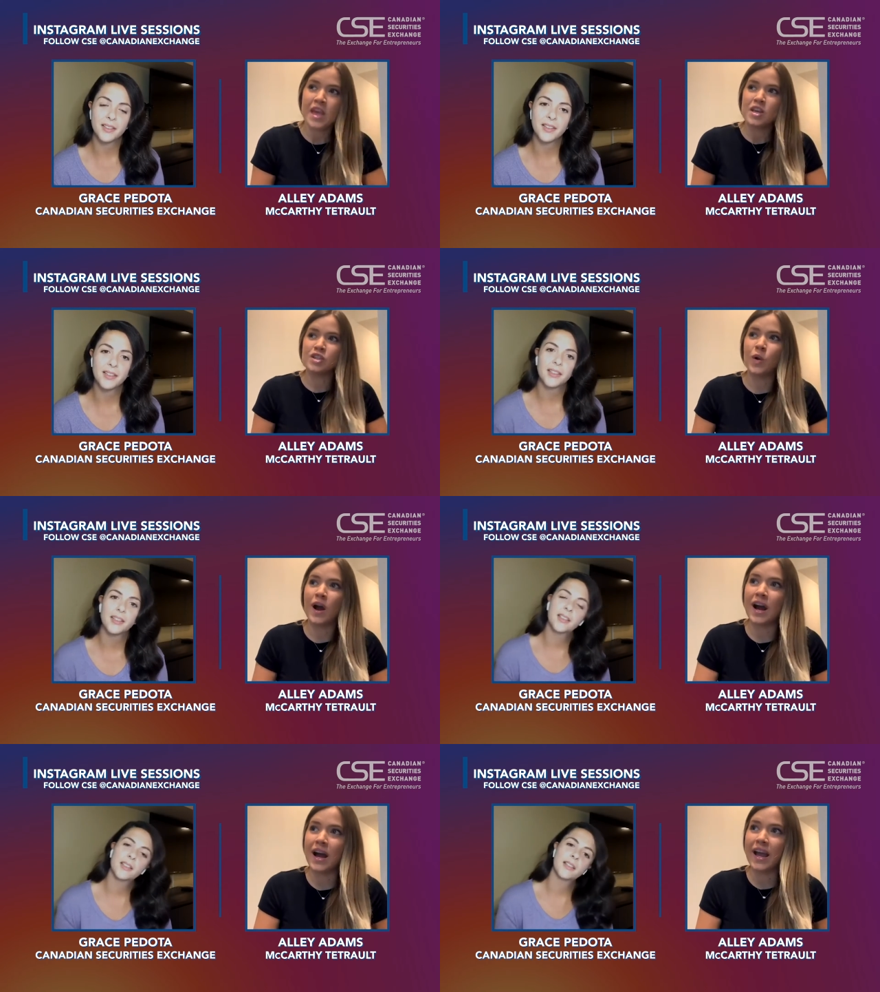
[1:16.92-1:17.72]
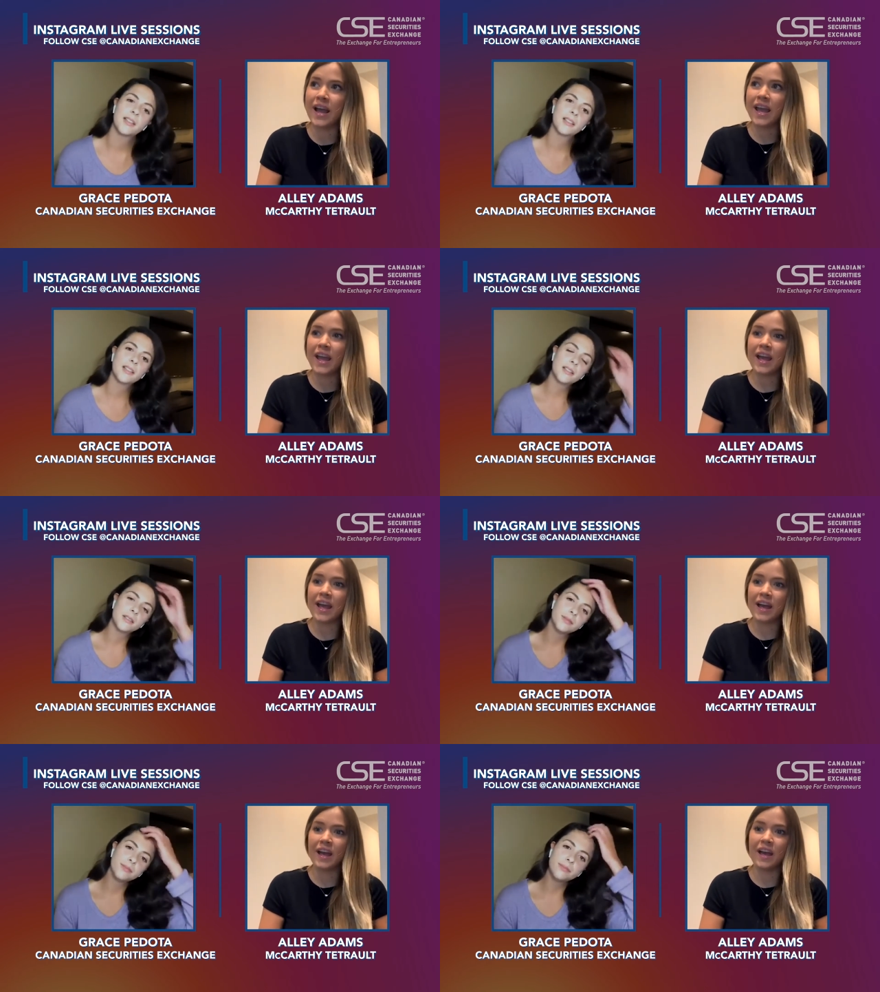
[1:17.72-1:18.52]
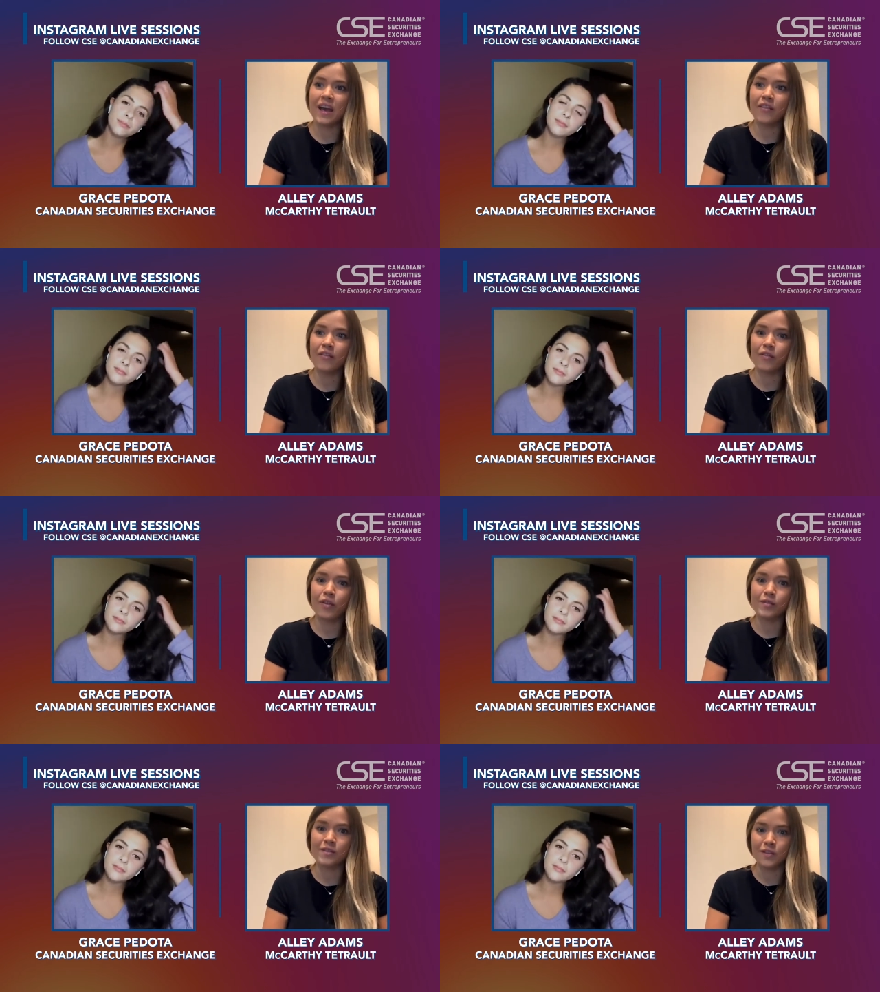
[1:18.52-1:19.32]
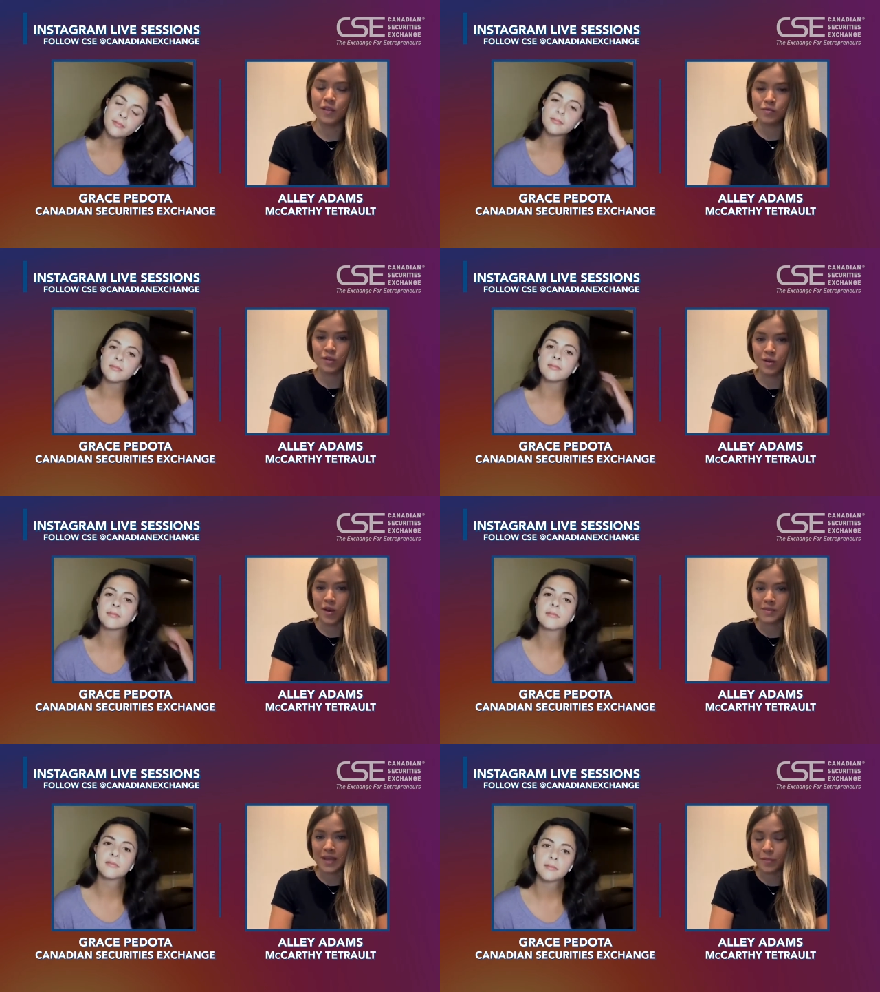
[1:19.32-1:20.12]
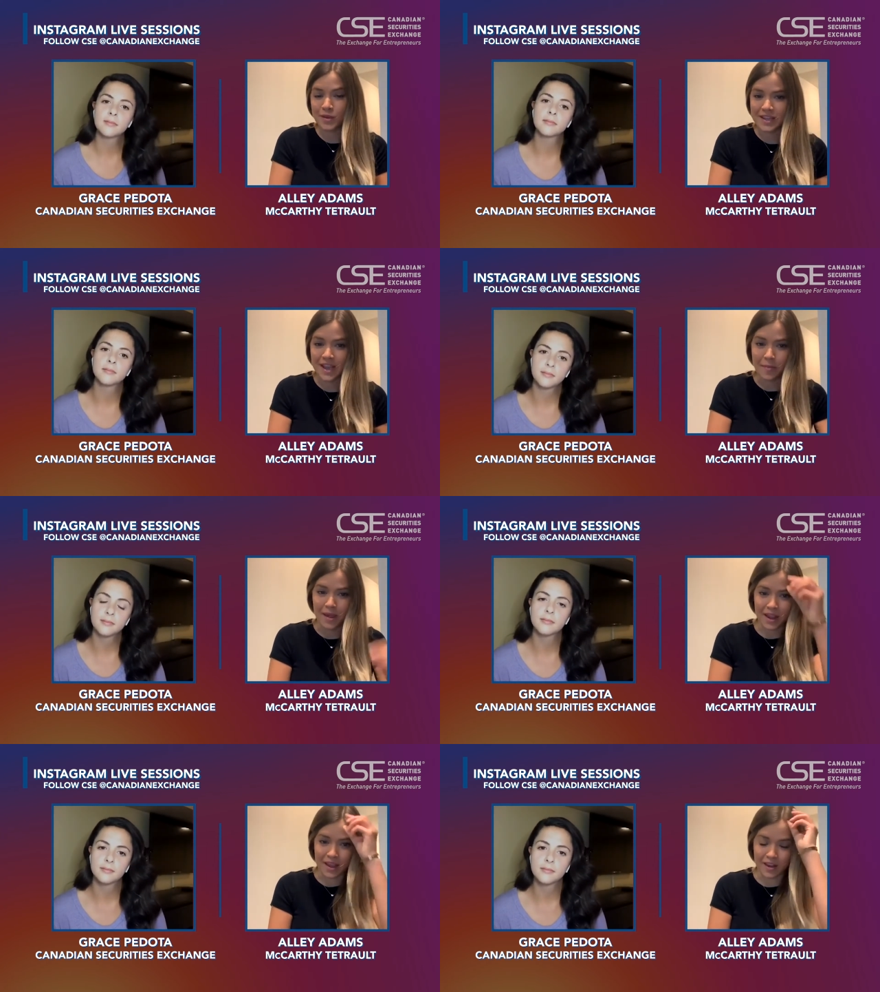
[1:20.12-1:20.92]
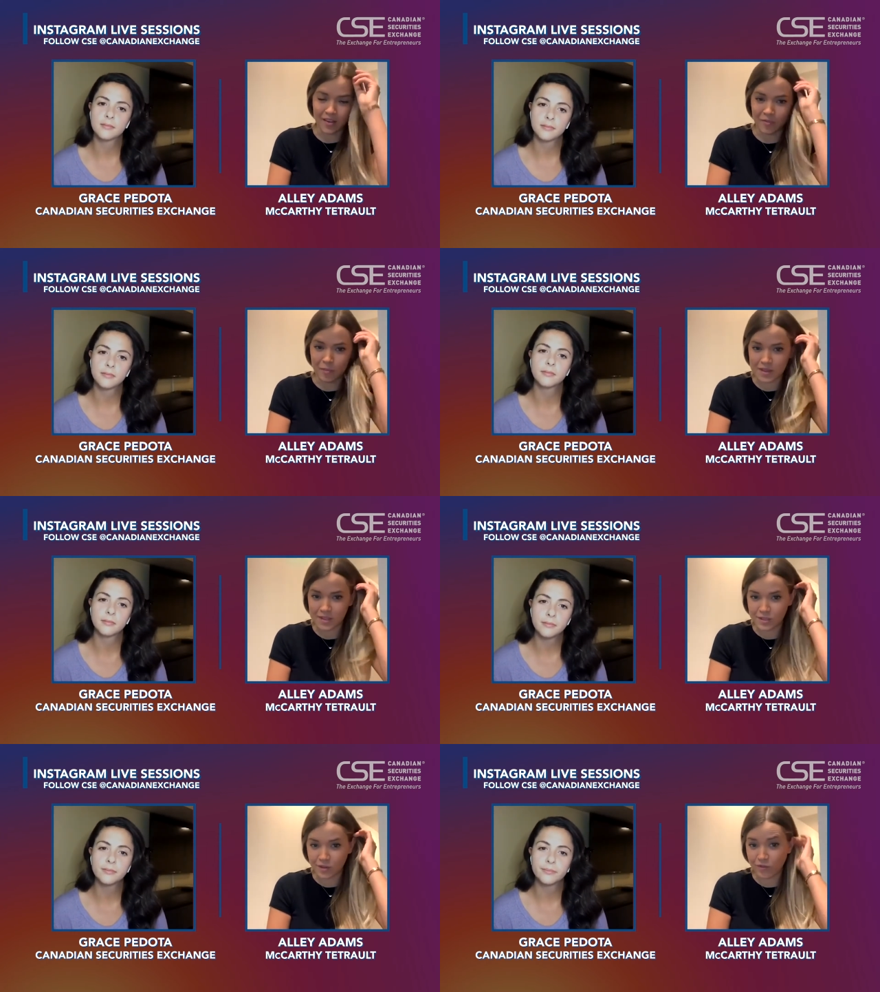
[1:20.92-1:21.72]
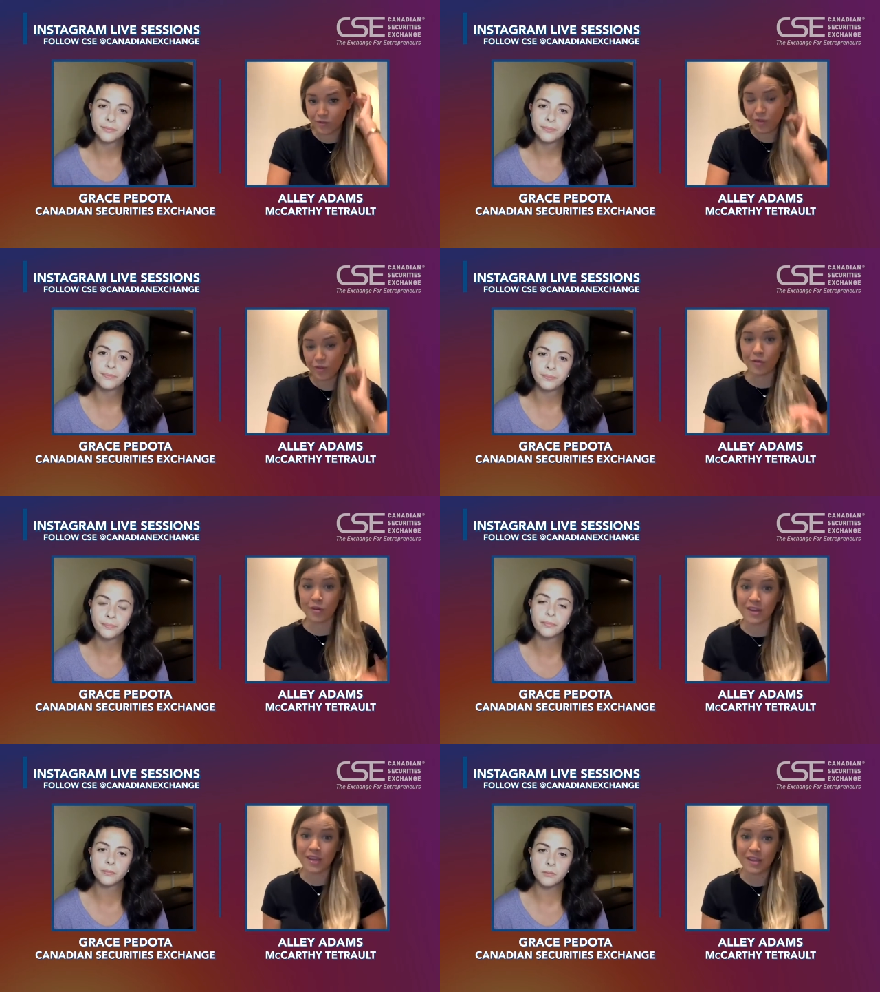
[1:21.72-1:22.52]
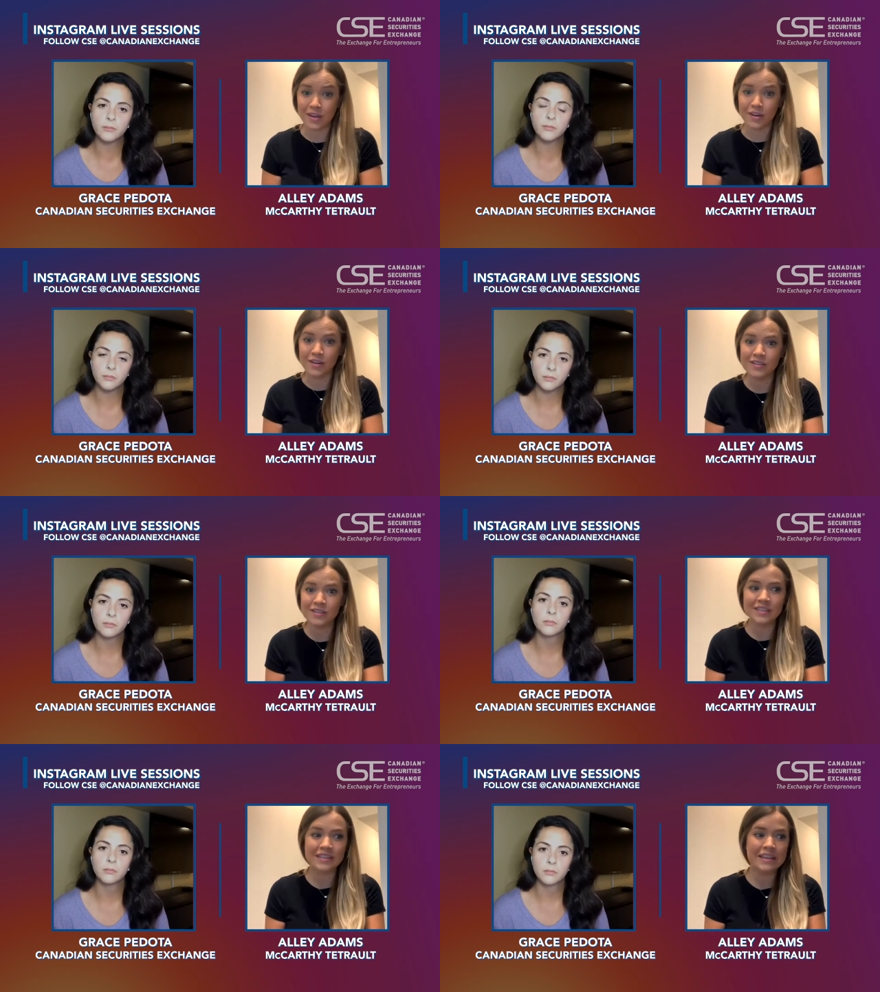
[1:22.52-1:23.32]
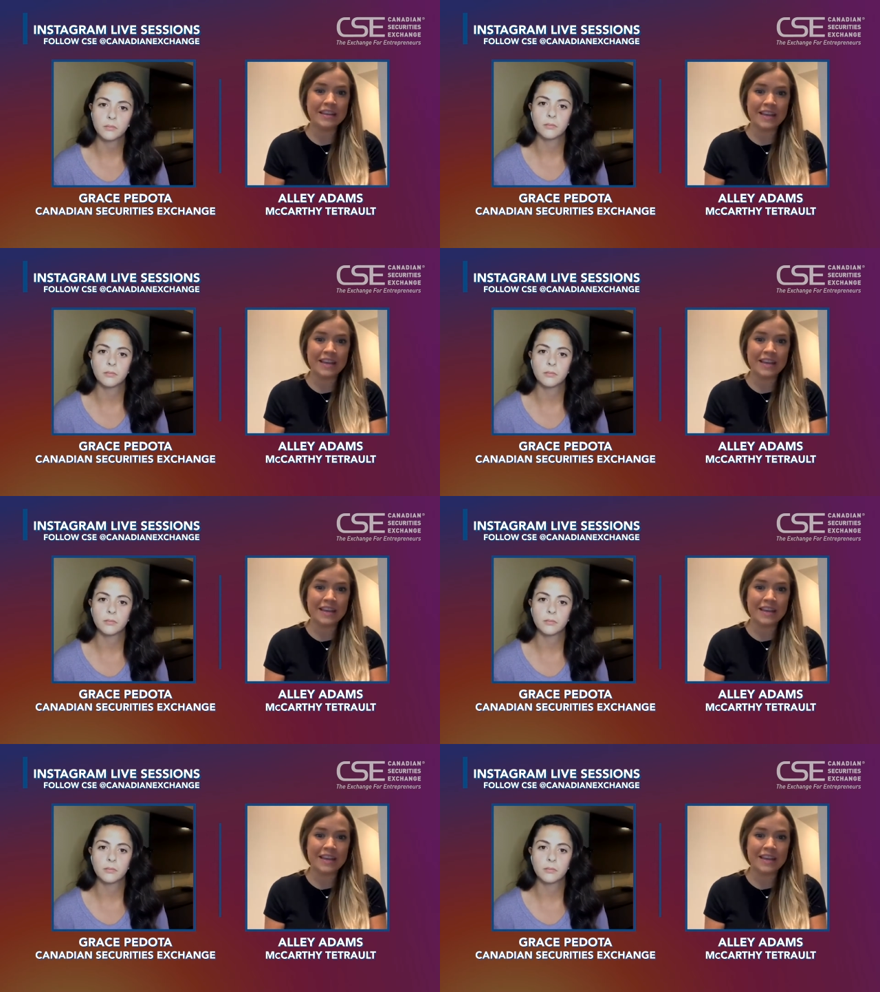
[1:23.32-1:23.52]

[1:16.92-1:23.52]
Speaker 1: So I, for those of you who don't know, I'm type 1 diabetic and have been so for 30 years.